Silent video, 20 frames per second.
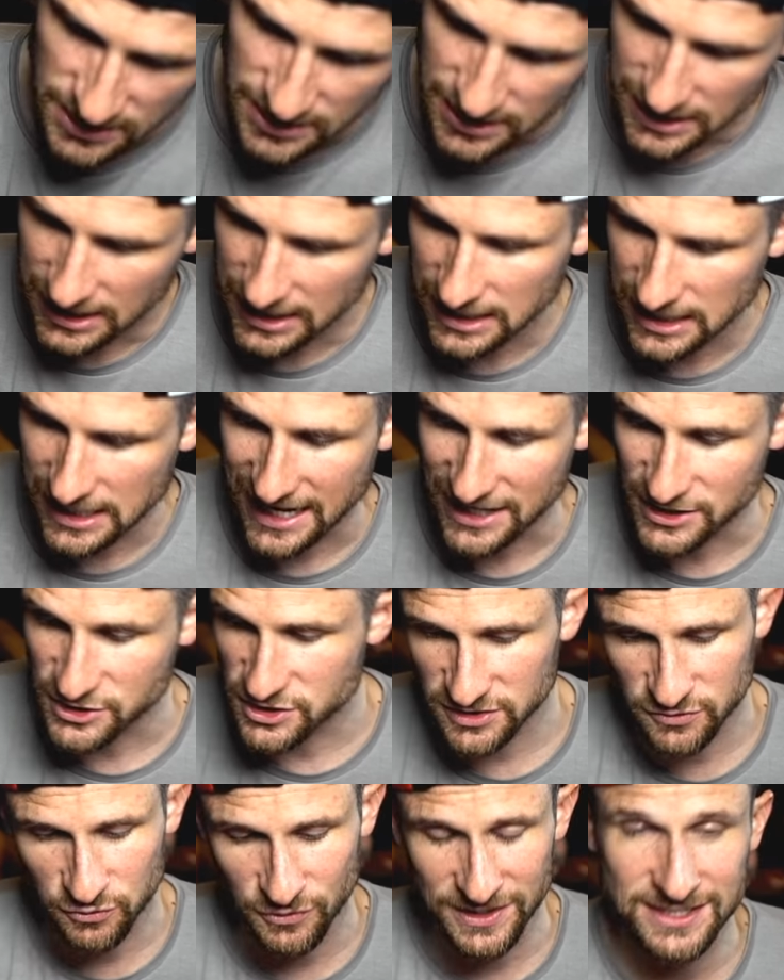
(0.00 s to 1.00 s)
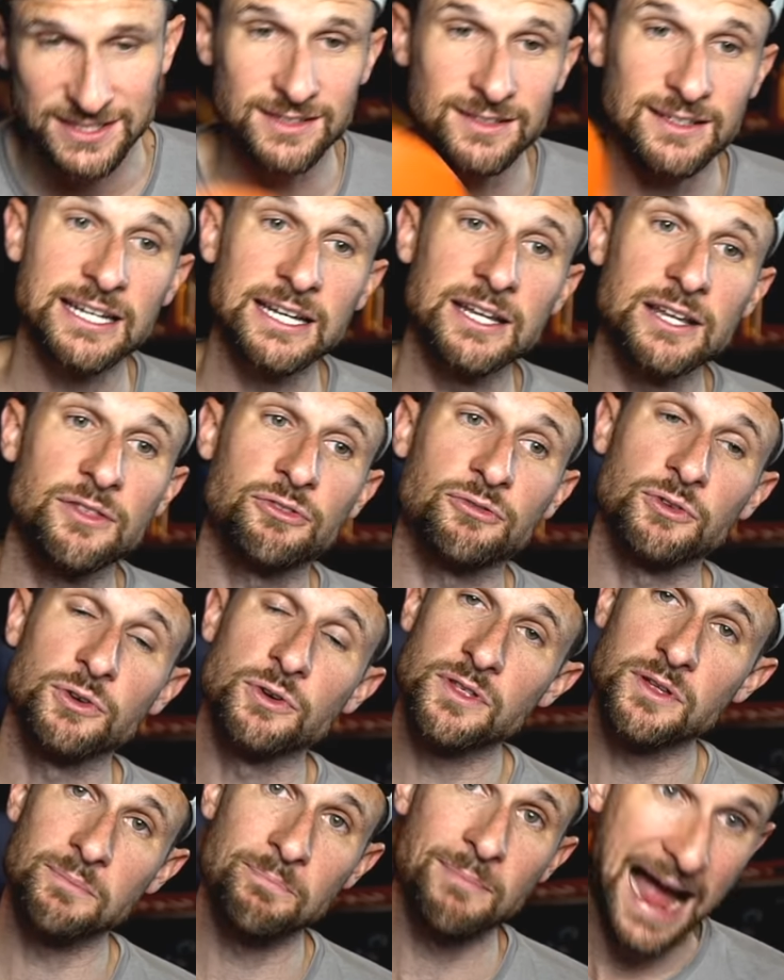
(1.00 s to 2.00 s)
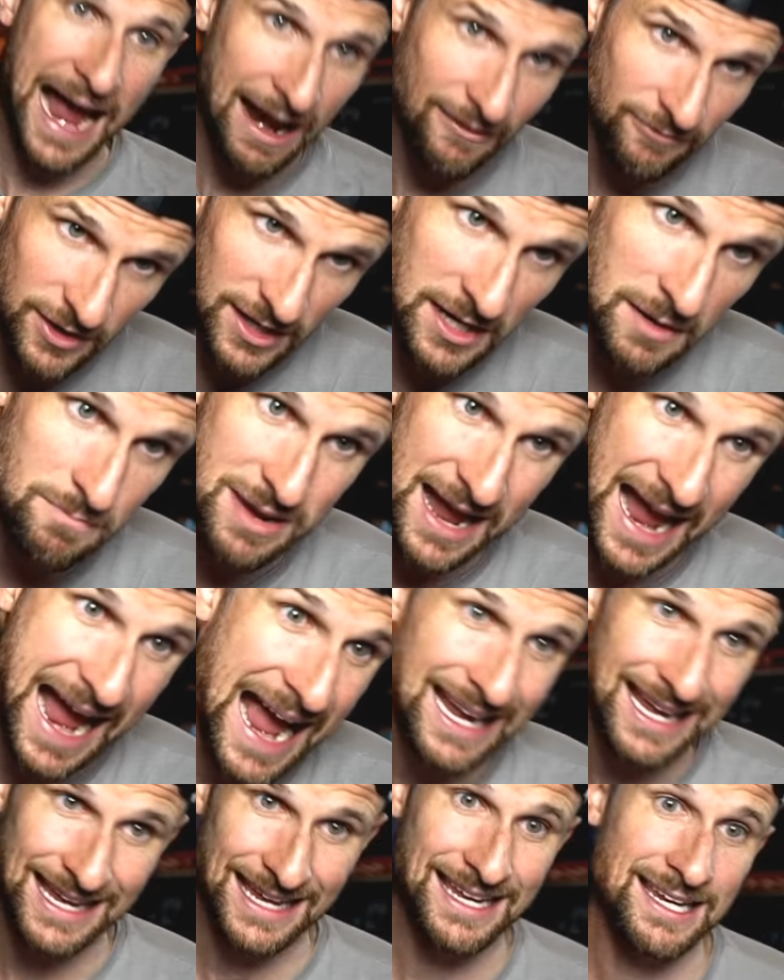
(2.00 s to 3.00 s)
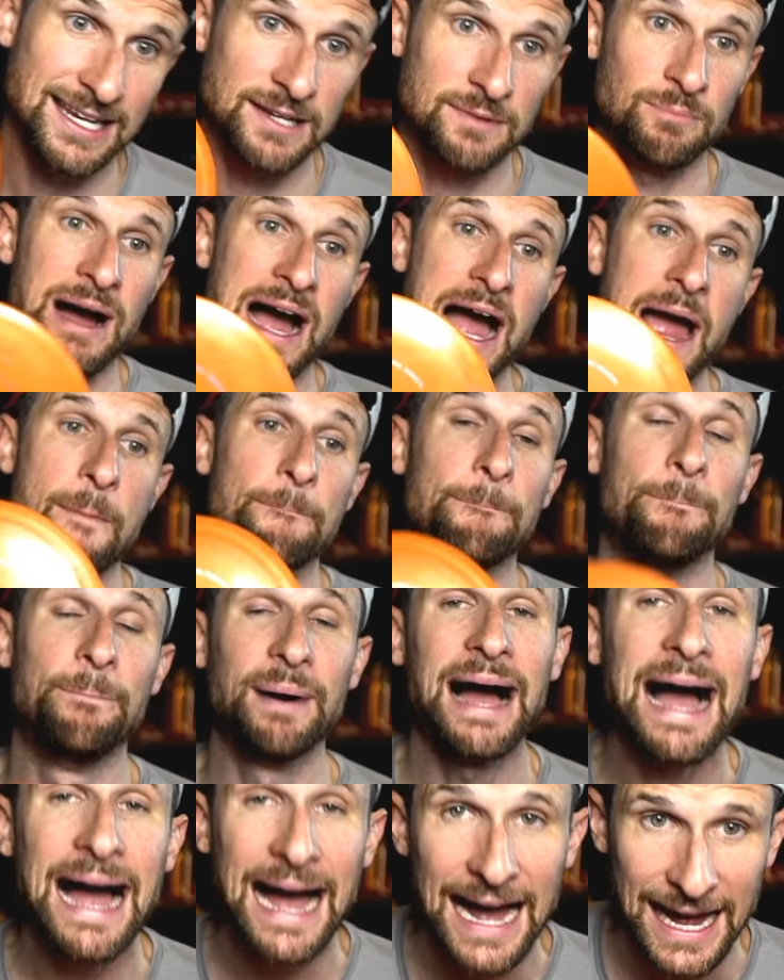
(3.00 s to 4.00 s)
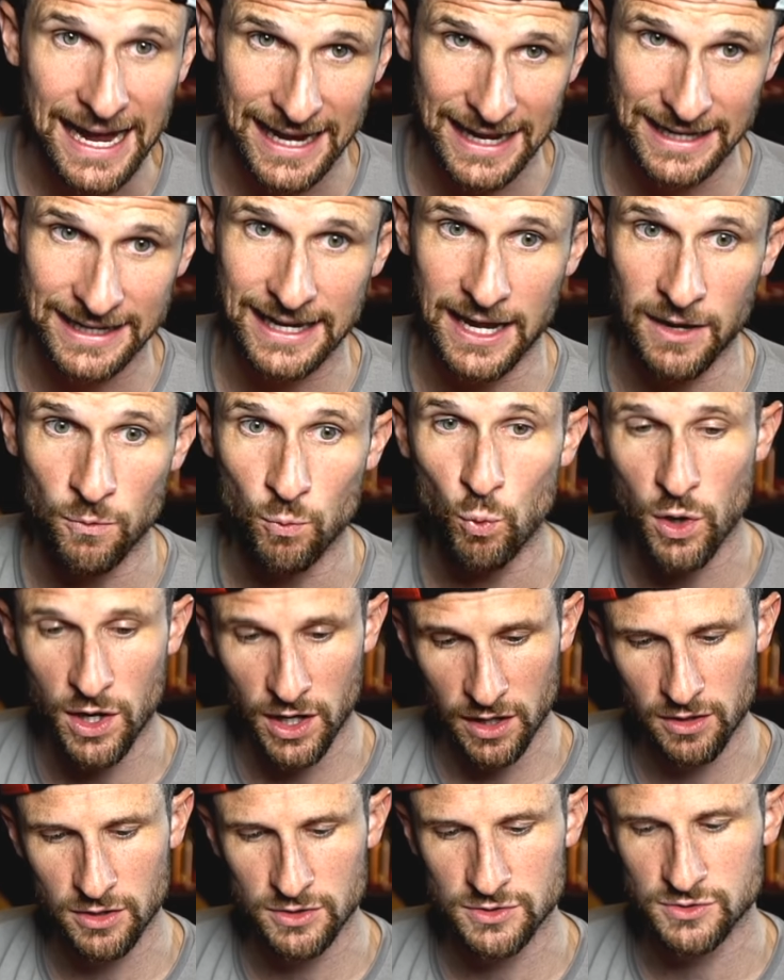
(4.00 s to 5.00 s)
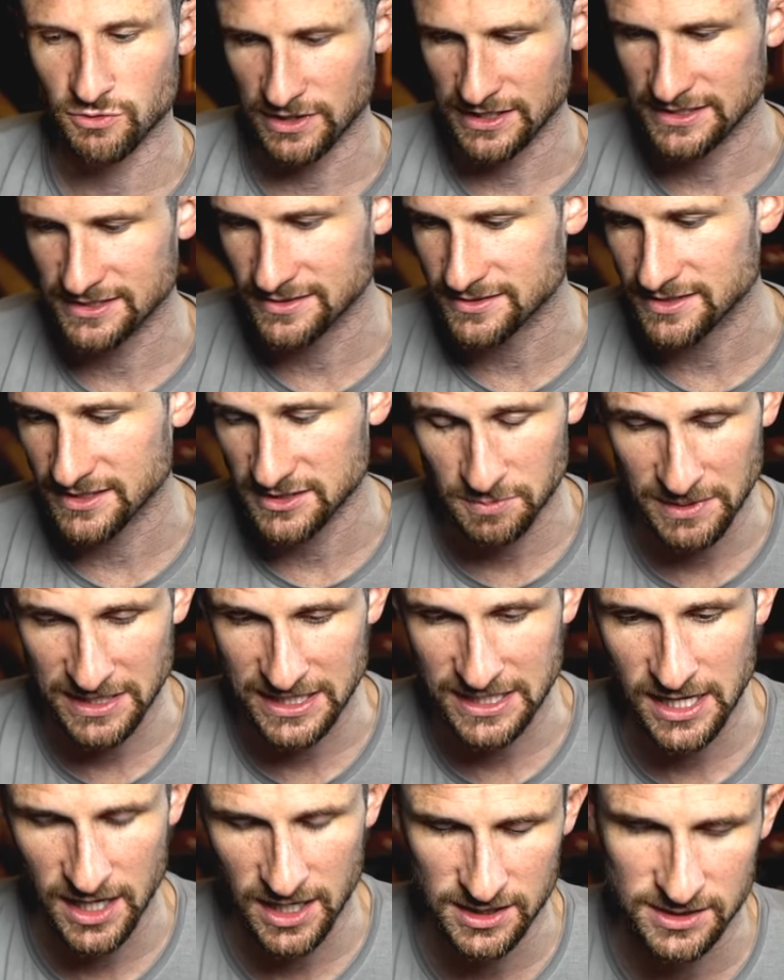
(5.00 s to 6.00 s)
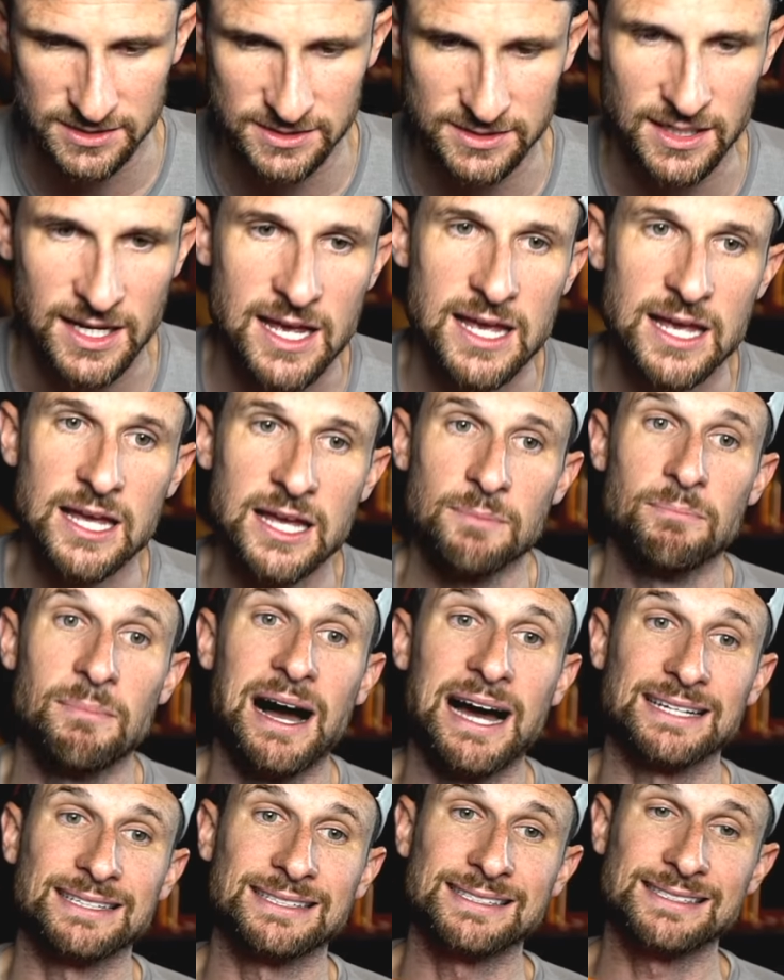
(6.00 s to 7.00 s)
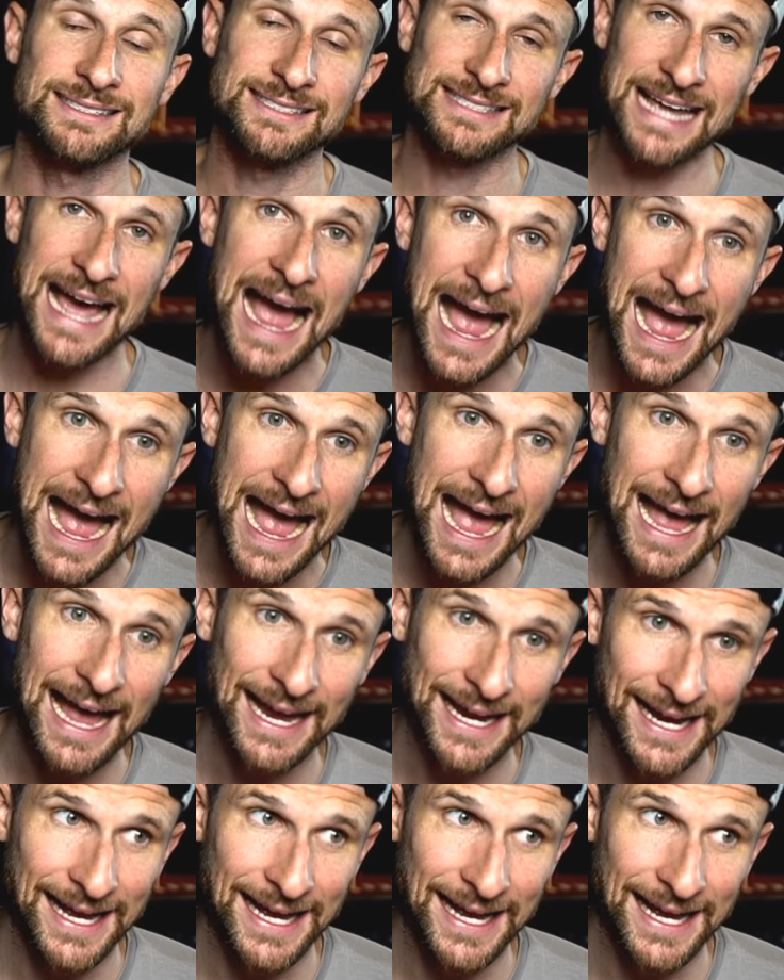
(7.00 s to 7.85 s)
I just recently threw the Maverick back in my bag, and one of those reasons is because my Stag,